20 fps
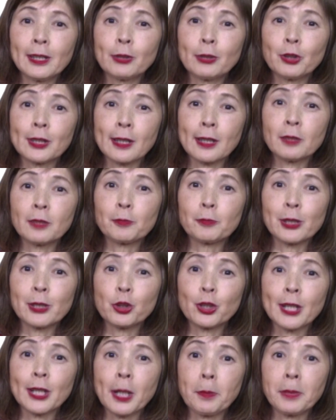Celebration
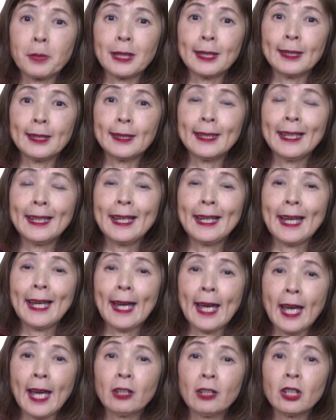Committee
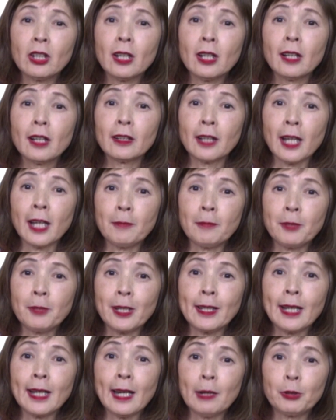and the APA
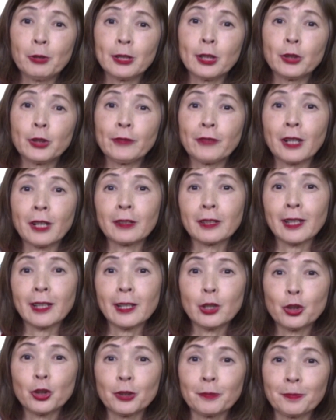Heritage
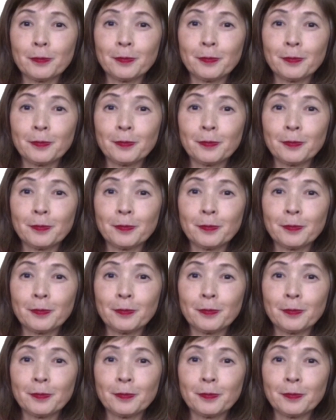Foundation.